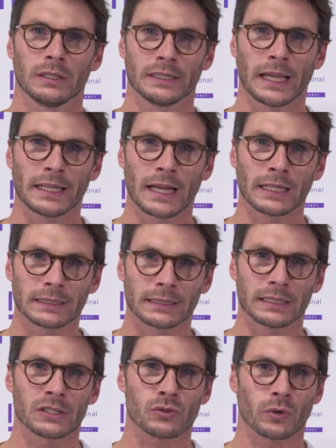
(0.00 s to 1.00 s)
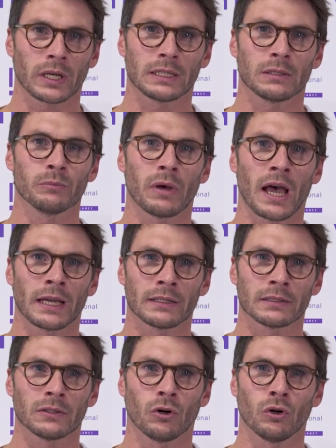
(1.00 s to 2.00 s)
the identity straight in
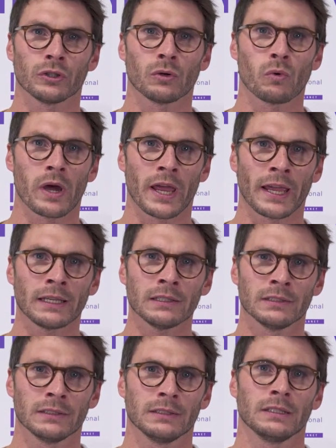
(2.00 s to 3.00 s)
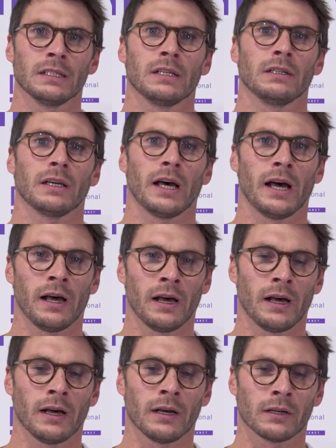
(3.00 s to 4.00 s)
mind all the way.
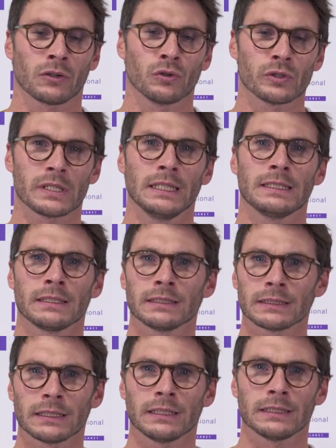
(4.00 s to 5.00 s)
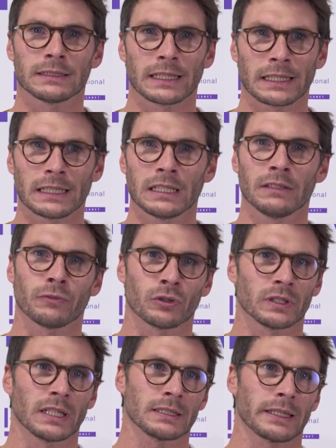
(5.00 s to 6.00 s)
Uh, consistency is the key
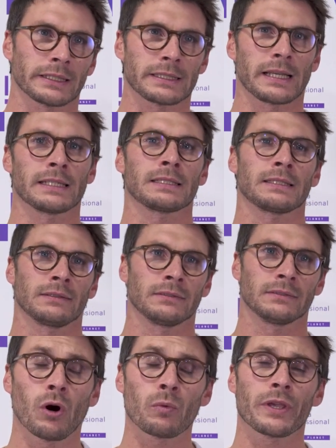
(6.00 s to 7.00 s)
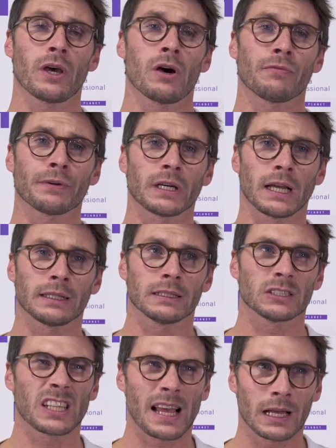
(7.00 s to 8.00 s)
for the success. What we offer at
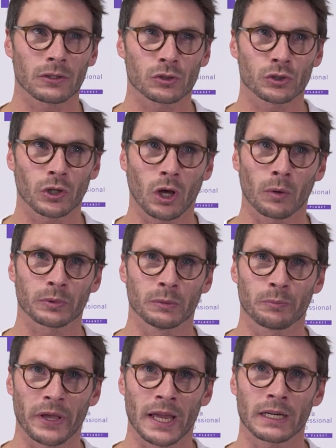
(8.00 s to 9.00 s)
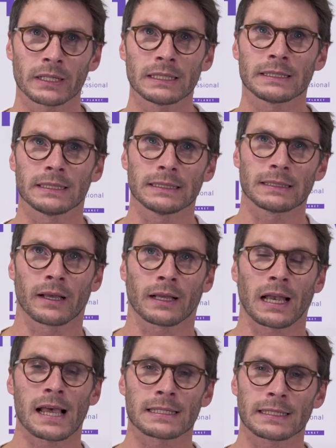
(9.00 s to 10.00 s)
the gelato shop in Paris is a
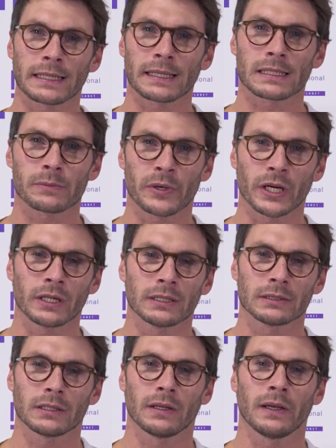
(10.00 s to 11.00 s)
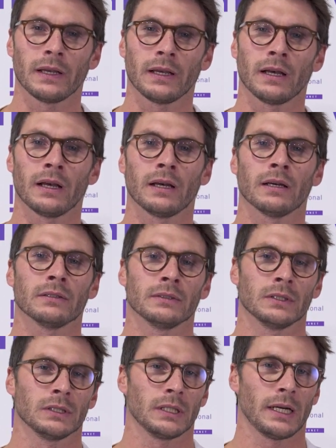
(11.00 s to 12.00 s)
classic experience uh,
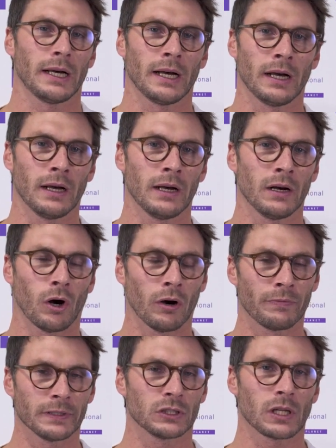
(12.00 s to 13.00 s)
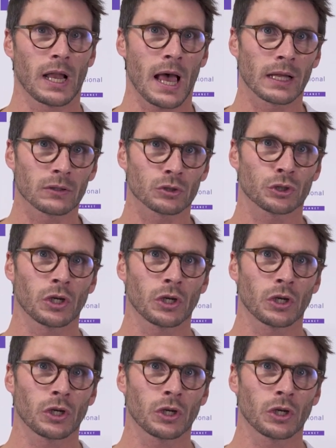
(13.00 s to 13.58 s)
uh of a gelato